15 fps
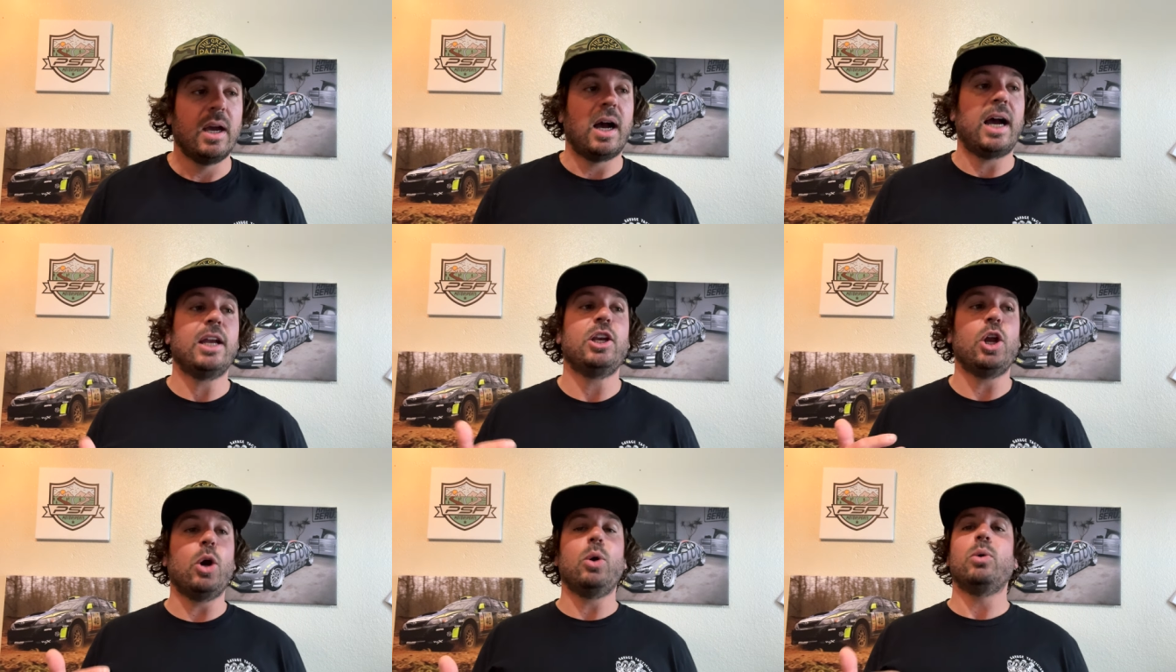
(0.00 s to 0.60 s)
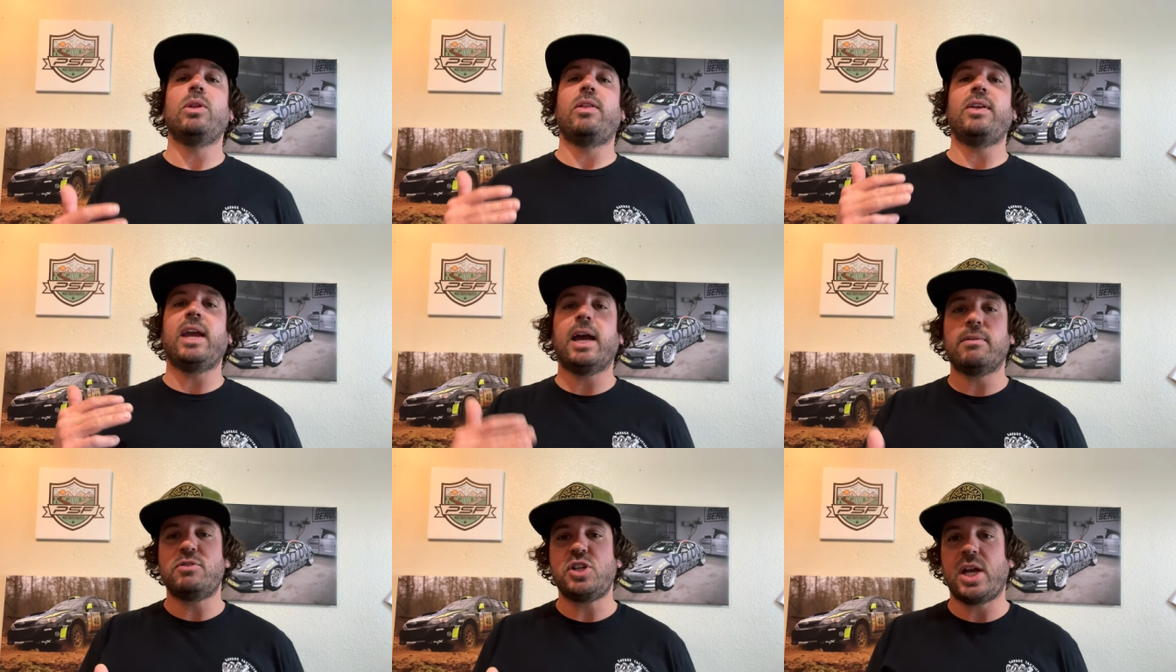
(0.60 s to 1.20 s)
I know that the
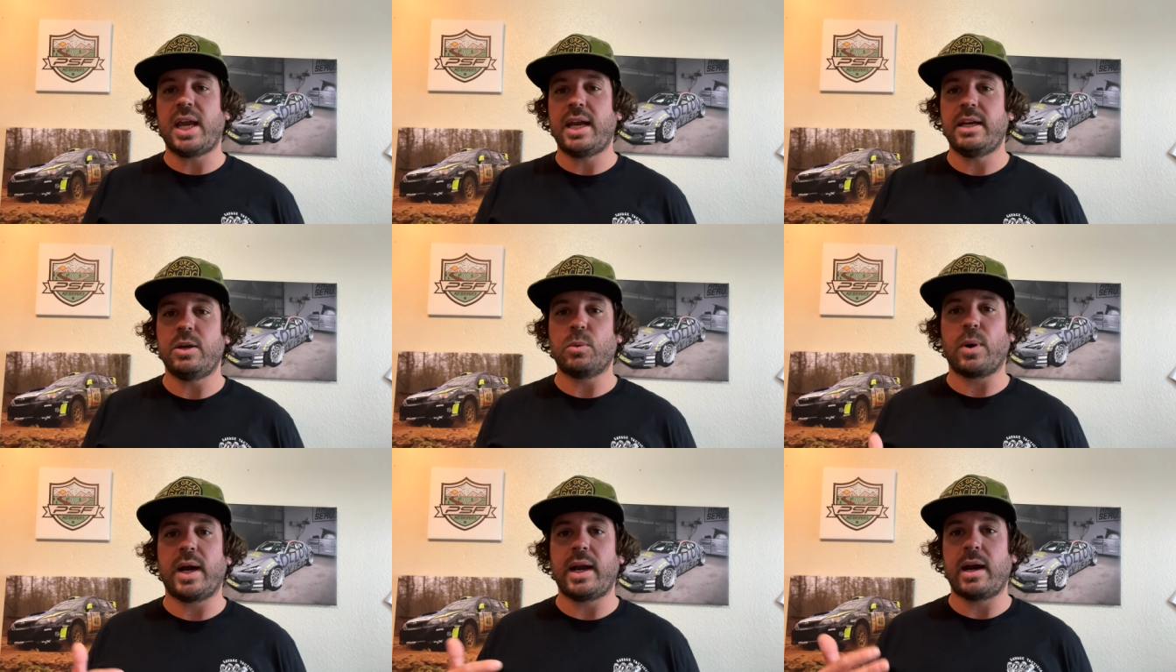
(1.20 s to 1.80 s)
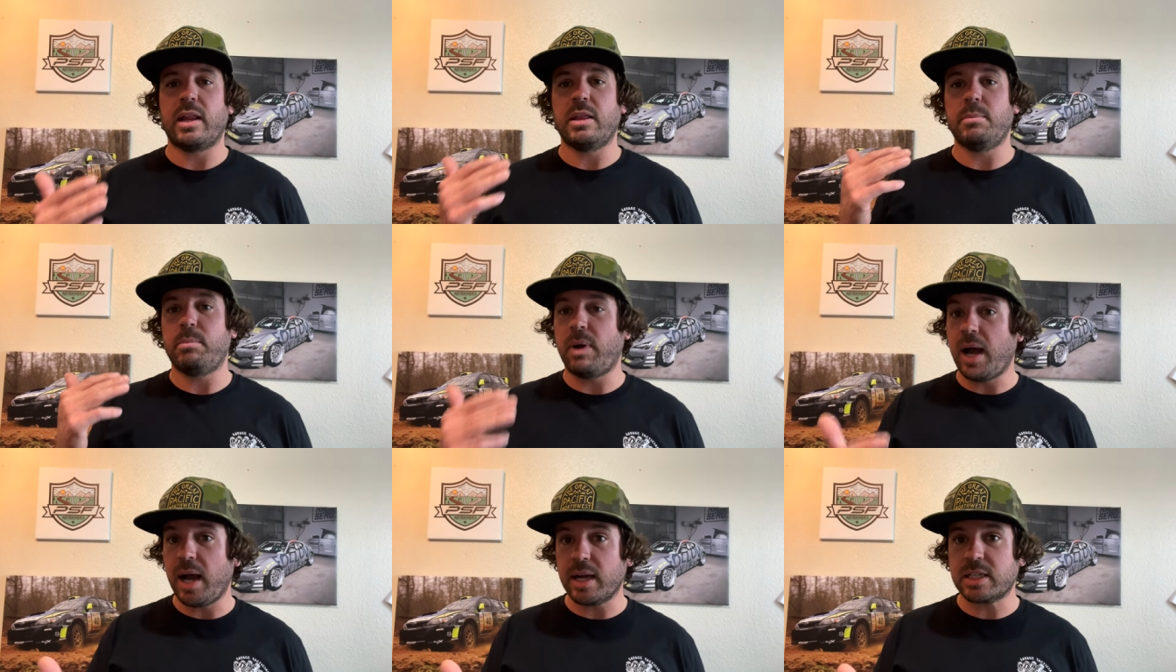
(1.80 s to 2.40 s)
FJ80 right out of the
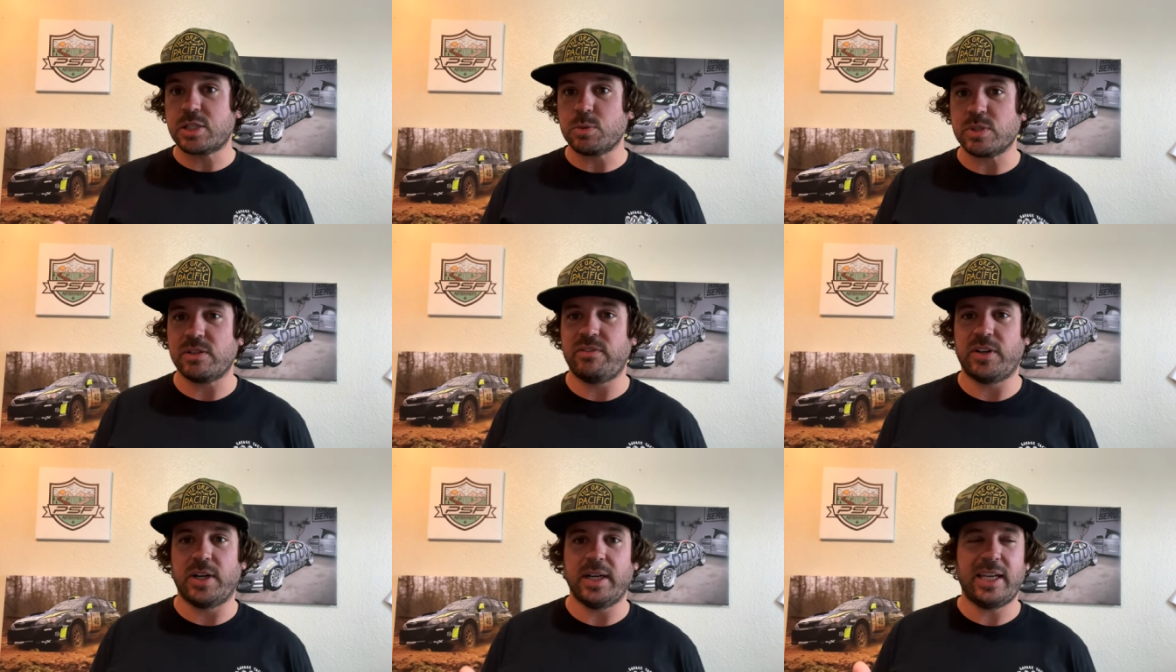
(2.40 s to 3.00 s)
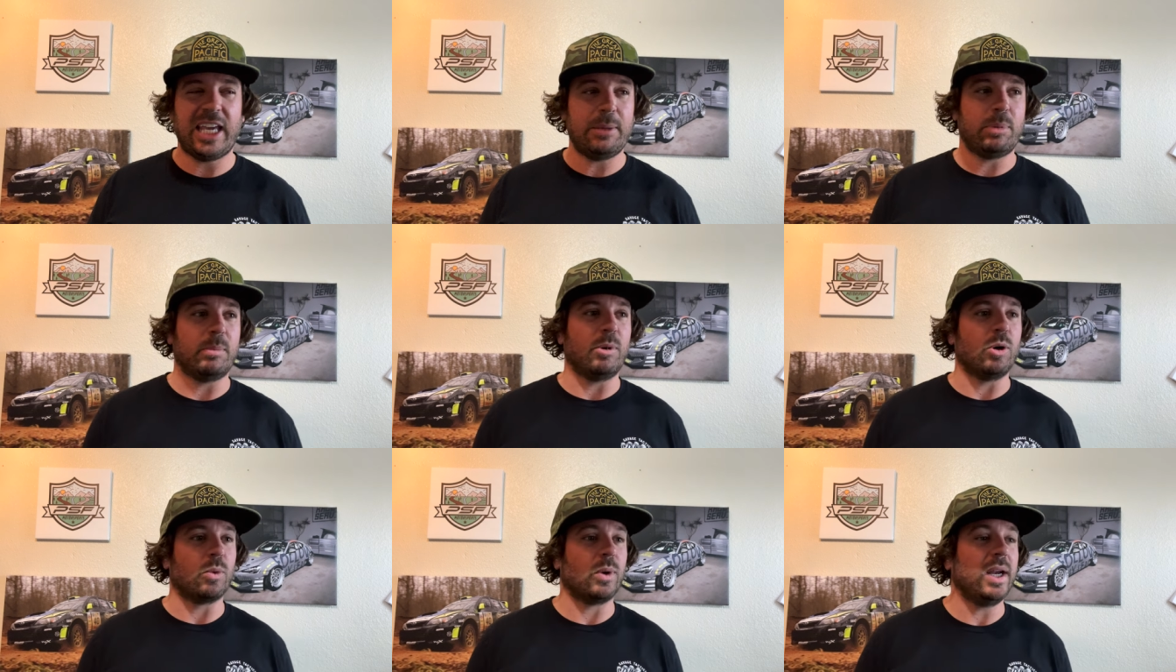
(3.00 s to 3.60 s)
box was a very
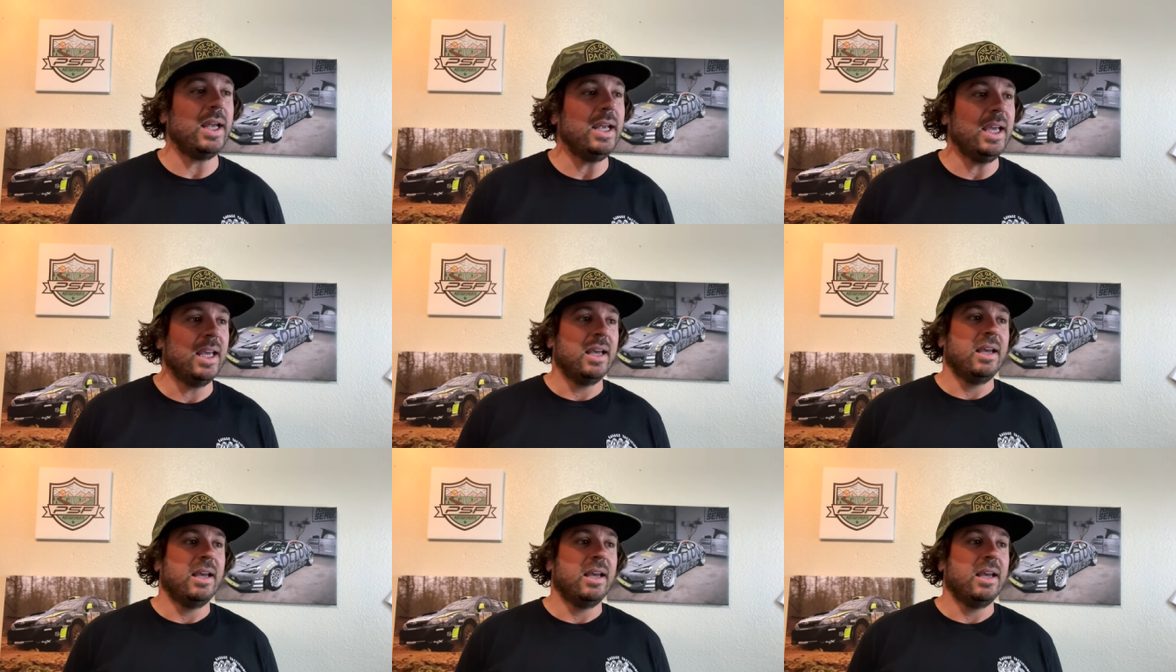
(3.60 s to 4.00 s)
capable rig,